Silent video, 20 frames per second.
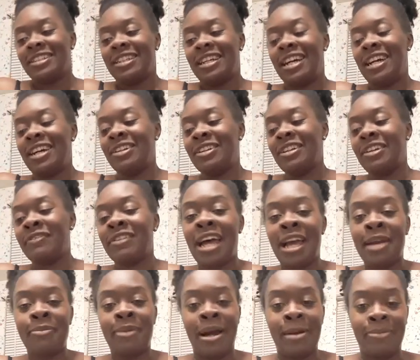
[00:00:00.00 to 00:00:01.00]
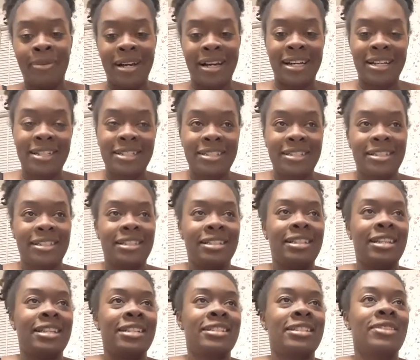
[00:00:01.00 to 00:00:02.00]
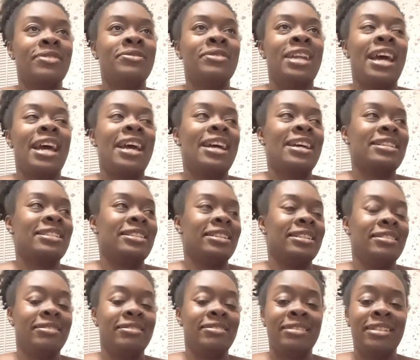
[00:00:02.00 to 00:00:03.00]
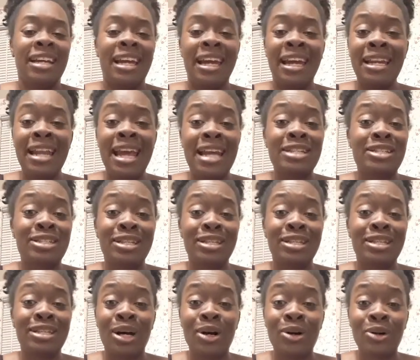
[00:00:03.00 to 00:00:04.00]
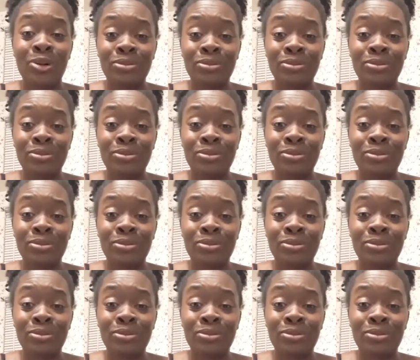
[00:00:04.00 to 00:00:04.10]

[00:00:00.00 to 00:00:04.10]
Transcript: I don't even like Popeyes. I think it's so nasty. And they slow.